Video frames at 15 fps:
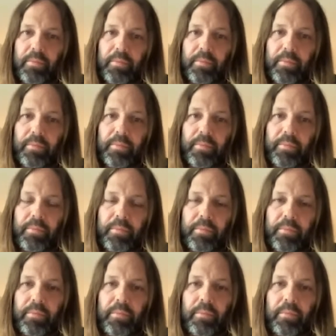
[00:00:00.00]

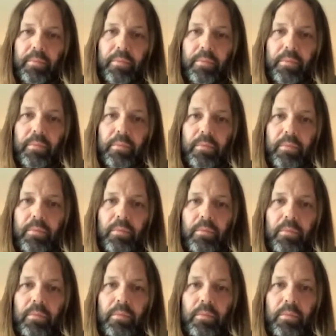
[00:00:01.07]

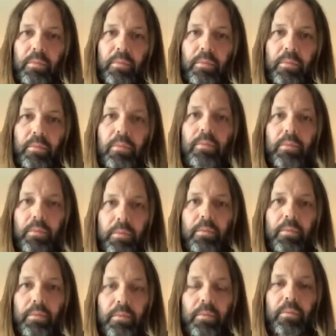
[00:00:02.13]

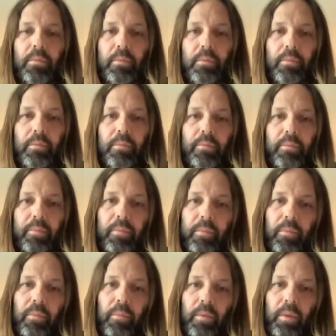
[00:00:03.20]

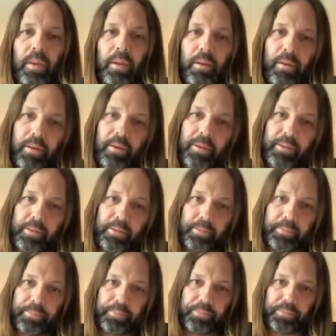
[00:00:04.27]

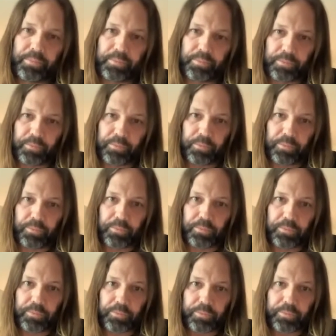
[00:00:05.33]

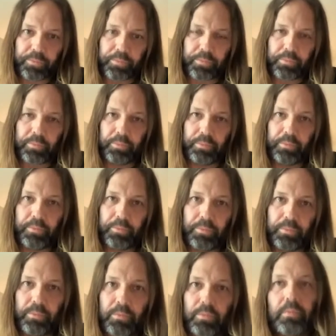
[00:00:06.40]

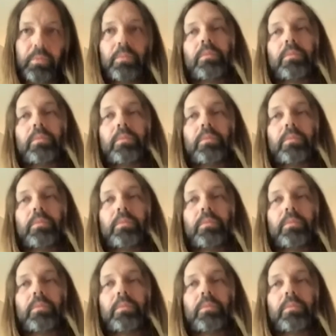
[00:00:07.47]
(not speaking)